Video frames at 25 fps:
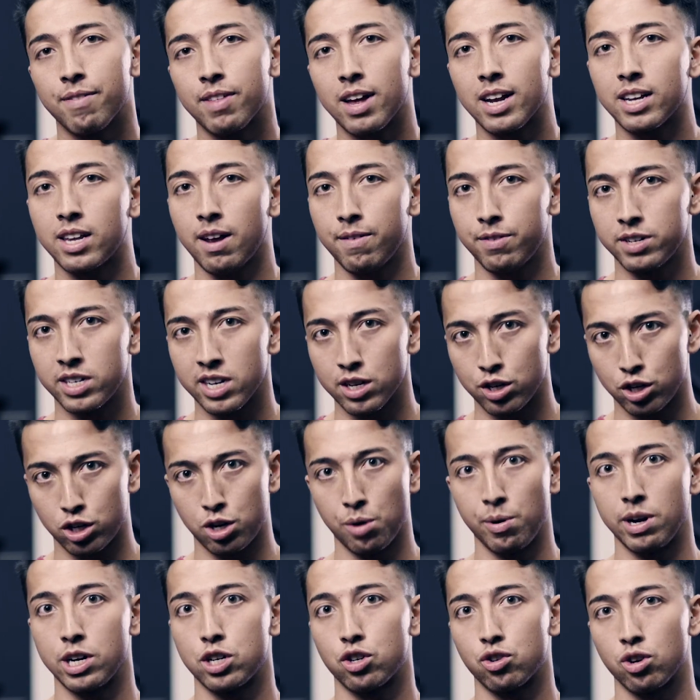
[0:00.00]
If that deficit's
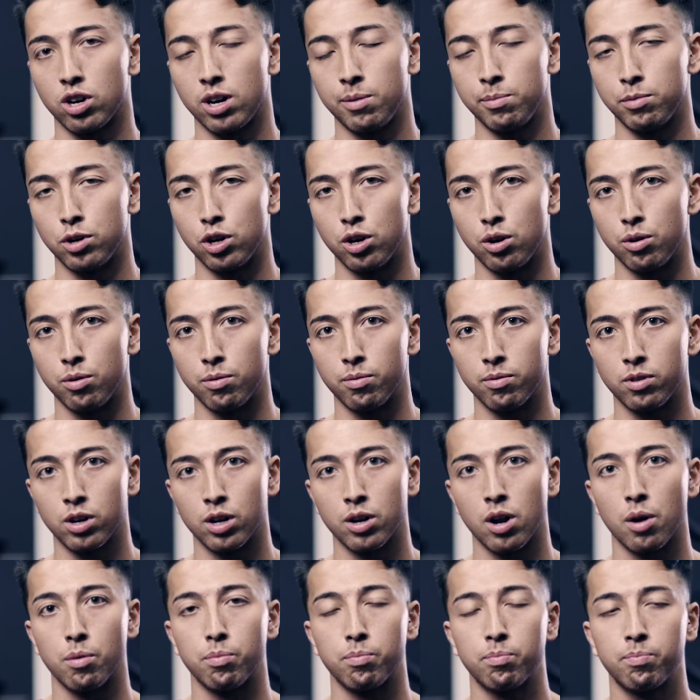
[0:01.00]
too extreme, you
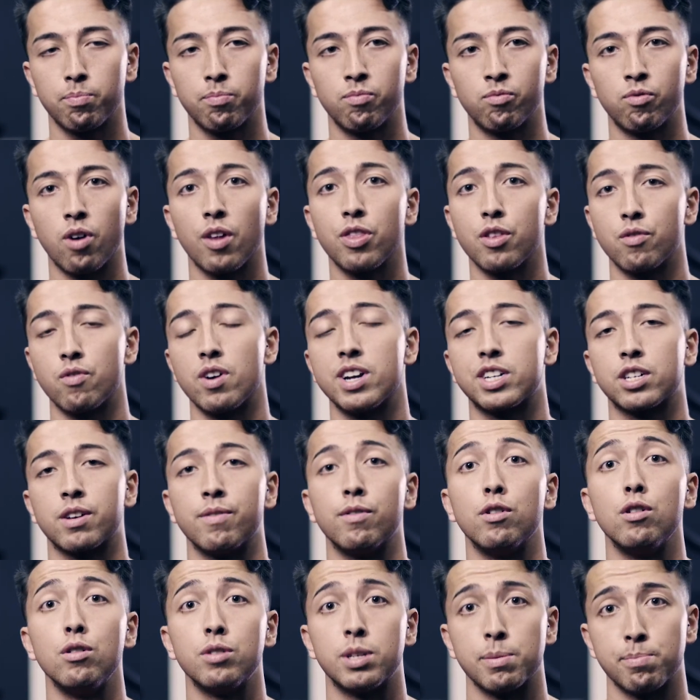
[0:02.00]
run the risk
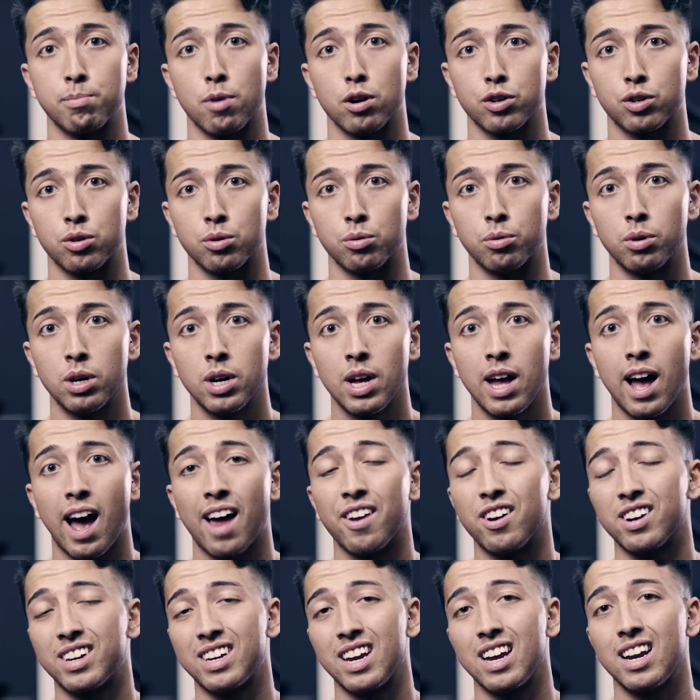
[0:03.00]
of losing muscle,
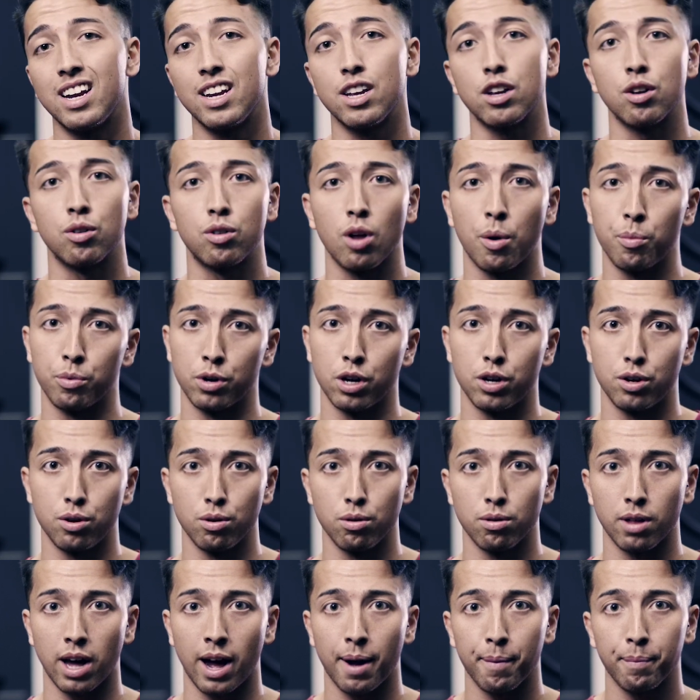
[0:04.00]
and ideally you don't want to
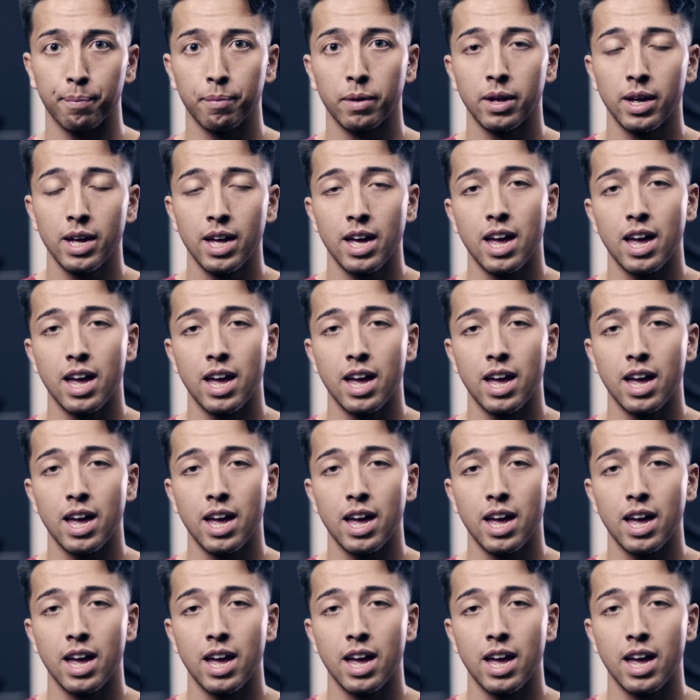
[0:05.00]
do that.